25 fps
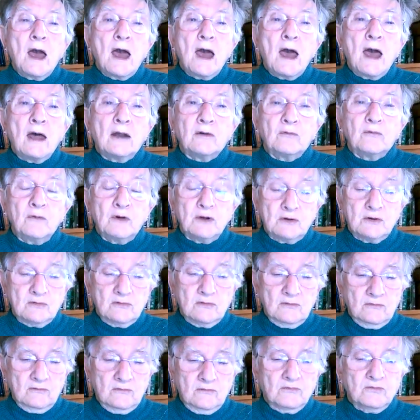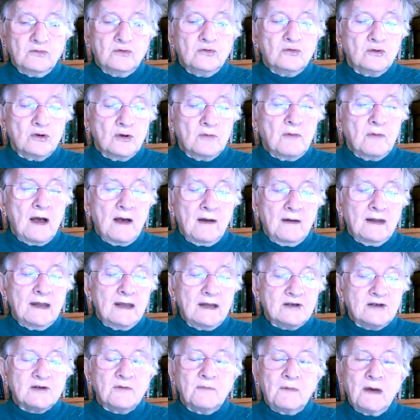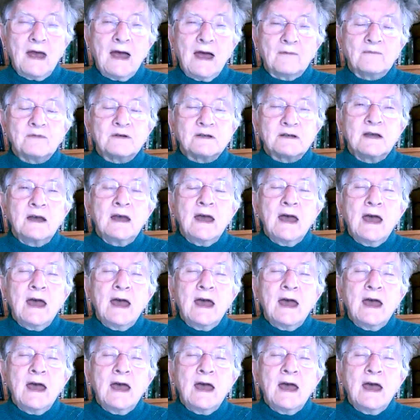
and which we'll talk about later perhaps,